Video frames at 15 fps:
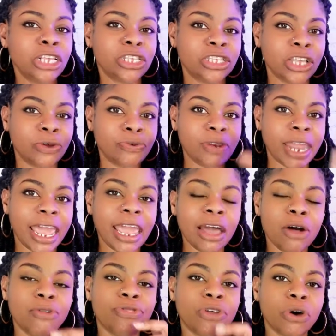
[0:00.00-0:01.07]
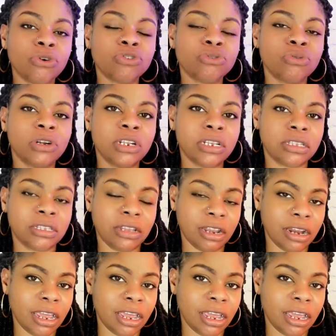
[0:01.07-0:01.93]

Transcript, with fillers: So now those who are listening